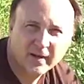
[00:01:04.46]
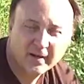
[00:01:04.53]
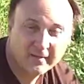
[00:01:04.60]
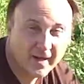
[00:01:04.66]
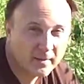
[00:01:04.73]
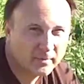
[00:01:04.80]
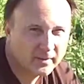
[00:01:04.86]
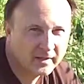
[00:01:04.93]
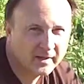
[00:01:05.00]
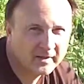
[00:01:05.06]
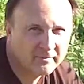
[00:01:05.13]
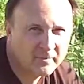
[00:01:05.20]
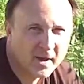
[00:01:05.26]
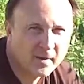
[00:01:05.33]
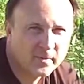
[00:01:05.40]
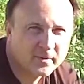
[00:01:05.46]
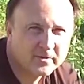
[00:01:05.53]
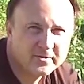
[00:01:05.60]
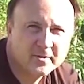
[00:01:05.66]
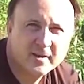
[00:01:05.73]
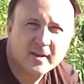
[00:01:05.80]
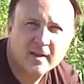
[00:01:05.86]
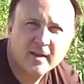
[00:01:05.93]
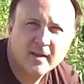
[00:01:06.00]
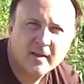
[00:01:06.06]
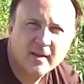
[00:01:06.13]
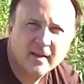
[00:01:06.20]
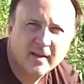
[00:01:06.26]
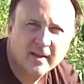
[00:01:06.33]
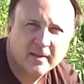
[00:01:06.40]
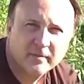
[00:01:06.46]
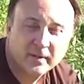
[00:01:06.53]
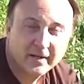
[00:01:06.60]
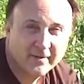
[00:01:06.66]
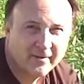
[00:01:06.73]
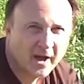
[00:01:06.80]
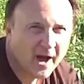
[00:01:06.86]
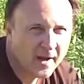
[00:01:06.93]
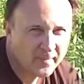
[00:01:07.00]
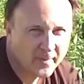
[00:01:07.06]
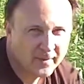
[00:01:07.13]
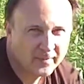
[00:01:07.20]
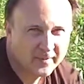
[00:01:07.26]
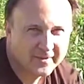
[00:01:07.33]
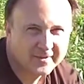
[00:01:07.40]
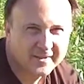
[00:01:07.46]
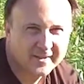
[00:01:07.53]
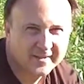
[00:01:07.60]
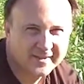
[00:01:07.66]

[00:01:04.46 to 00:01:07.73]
But I've got plenty of peppers, plenty of hot peppers.